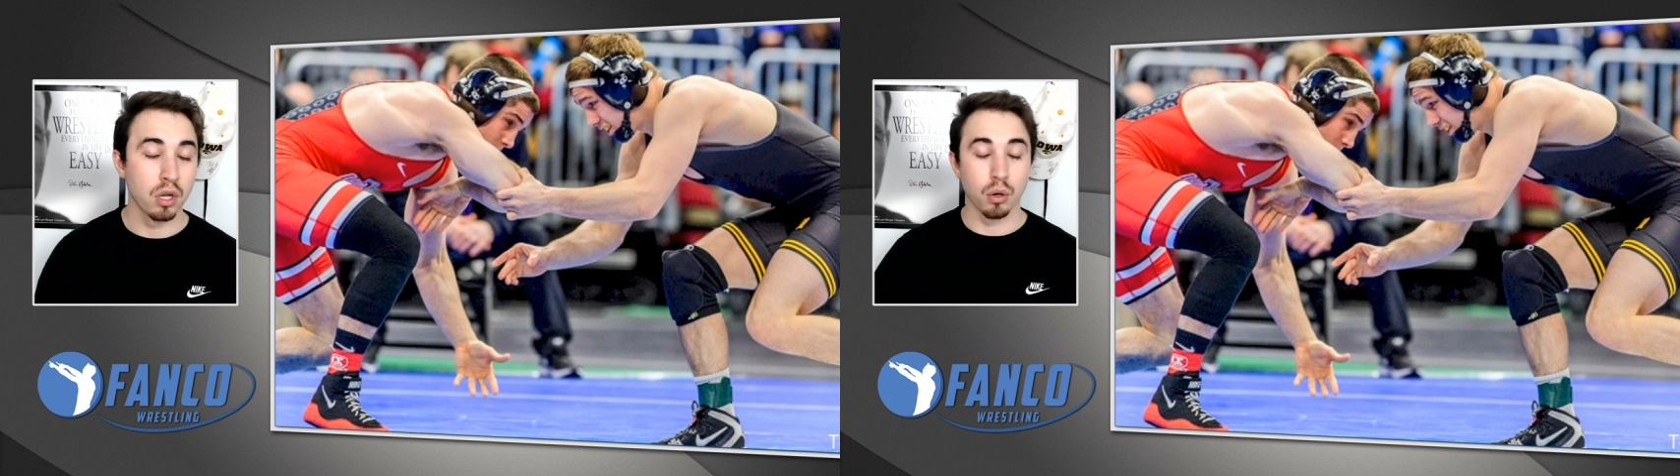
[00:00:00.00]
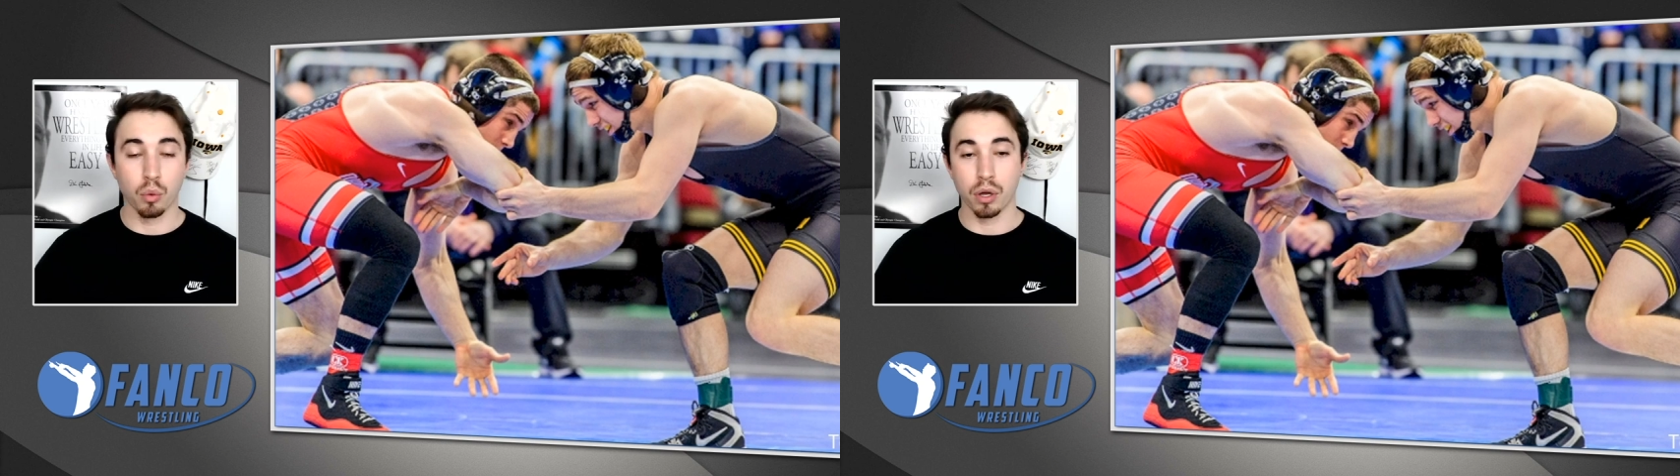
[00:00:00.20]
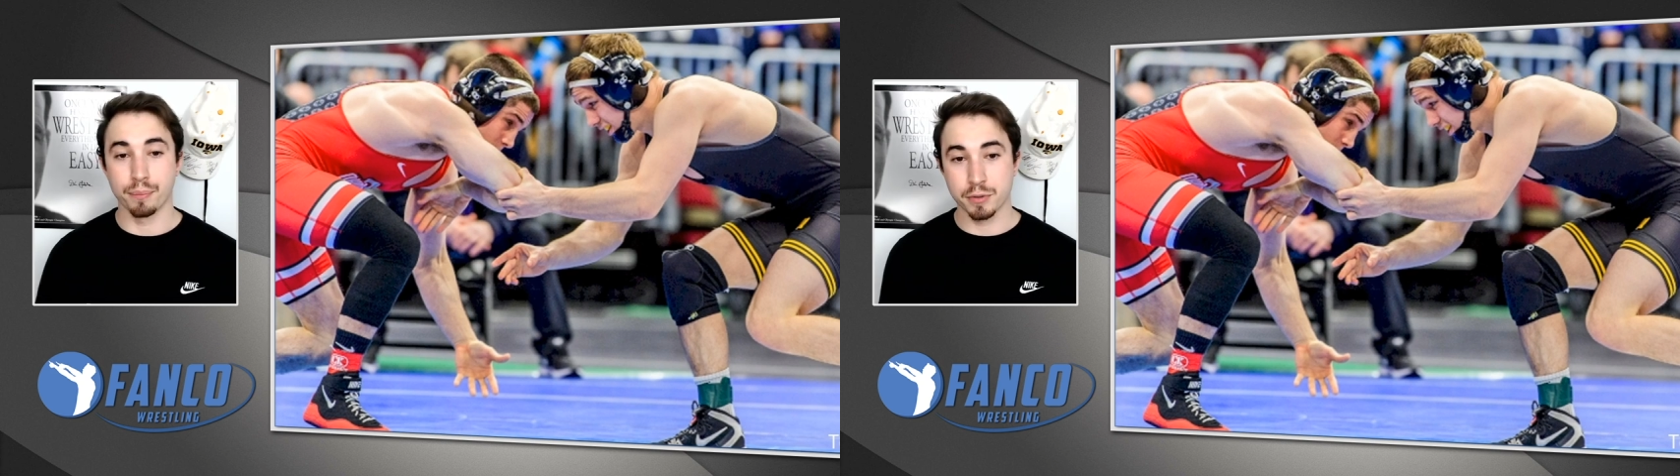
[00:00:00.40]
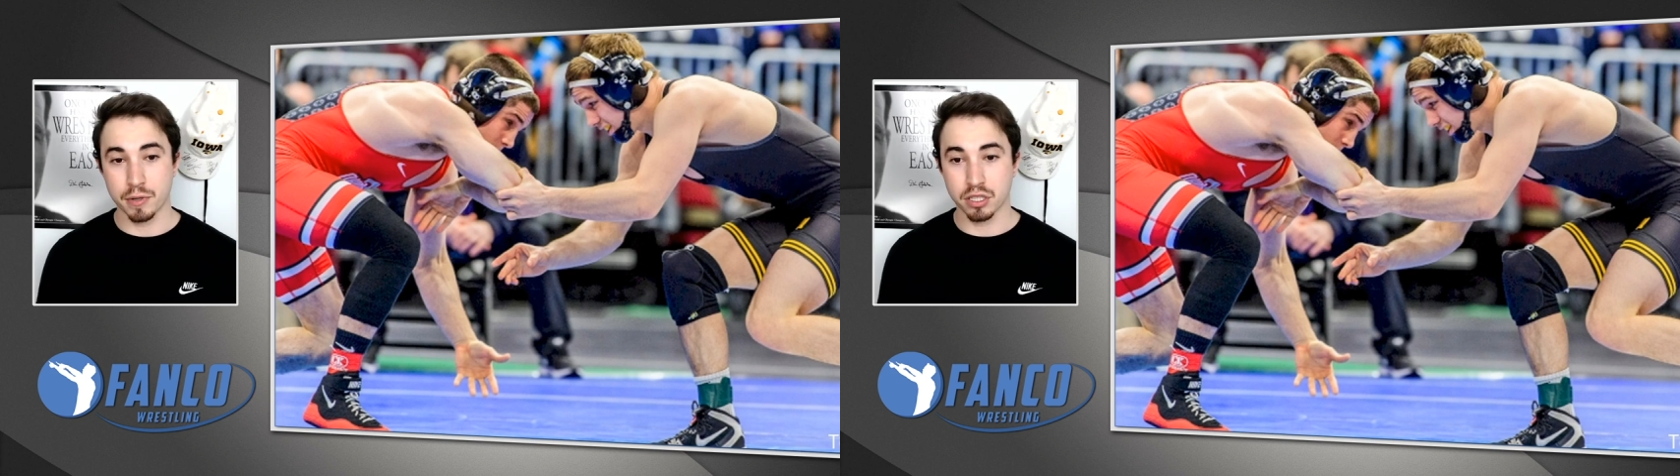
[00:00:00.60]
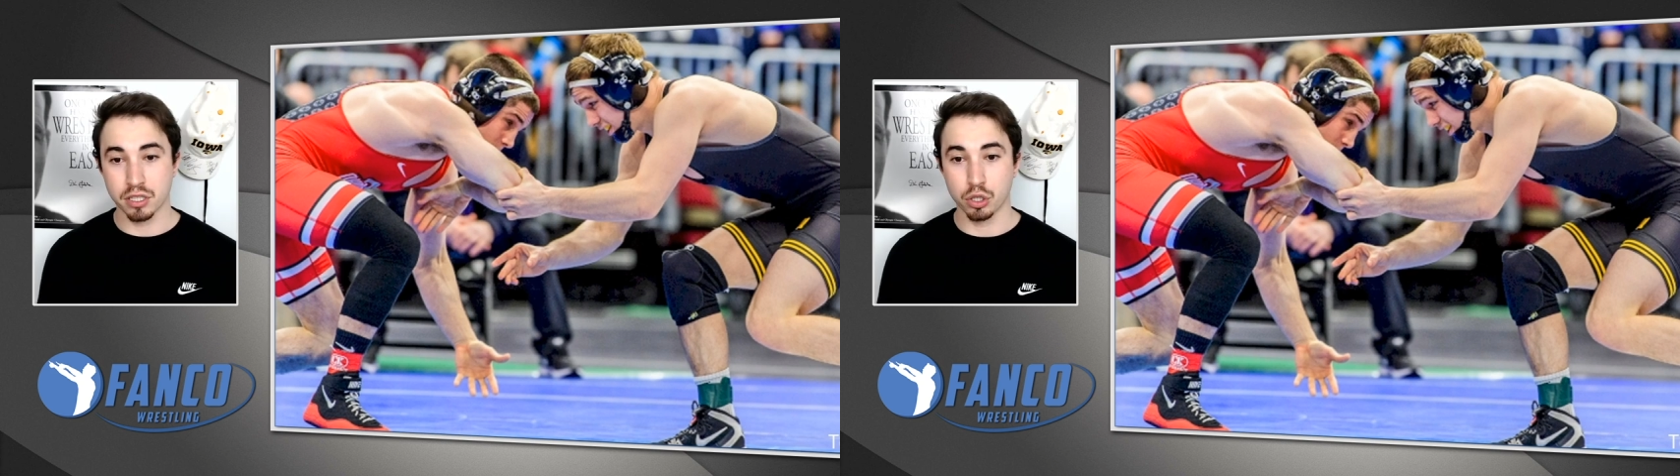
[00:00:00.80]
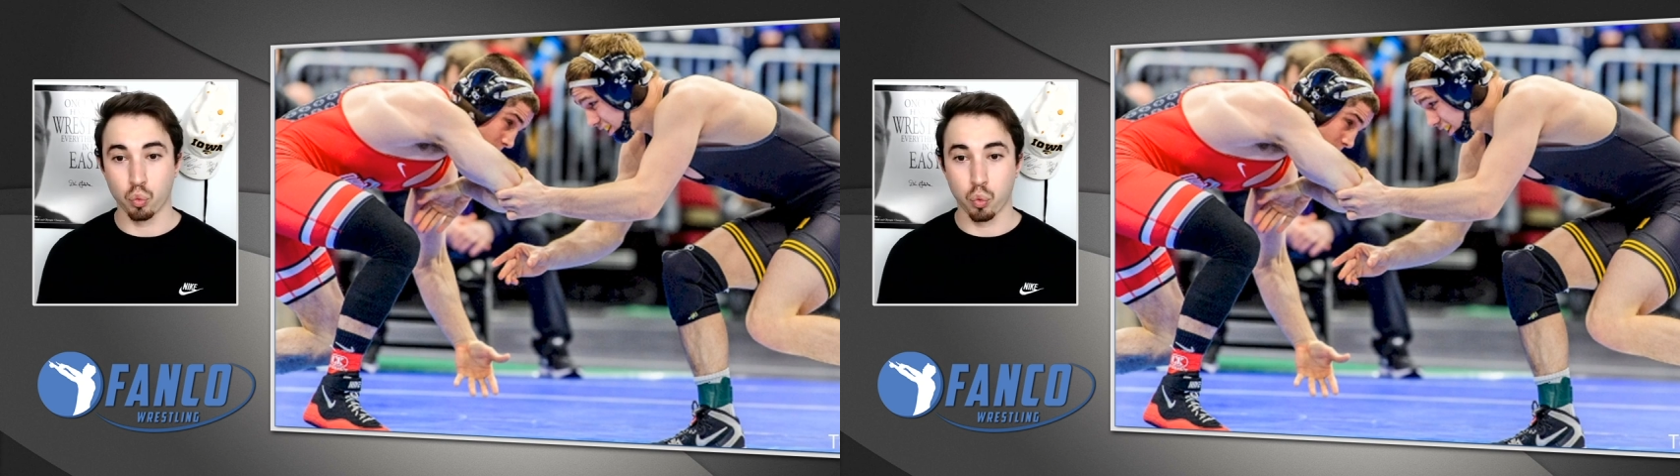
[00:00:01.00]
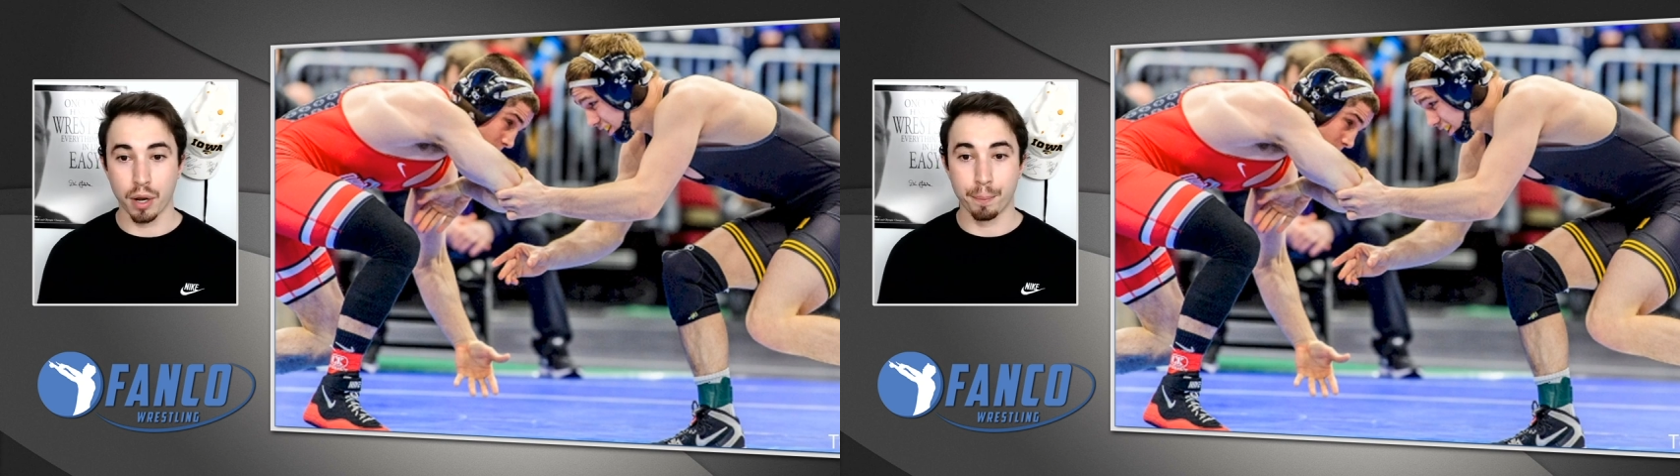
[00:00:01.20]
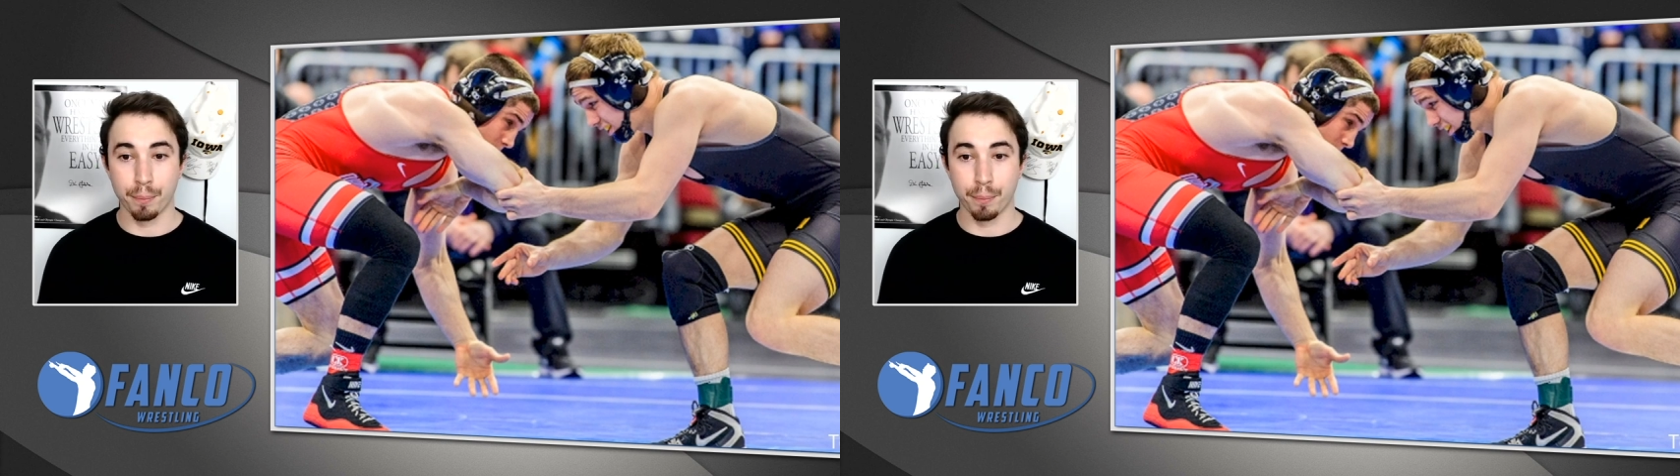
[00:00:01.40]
when Spencer Lee won,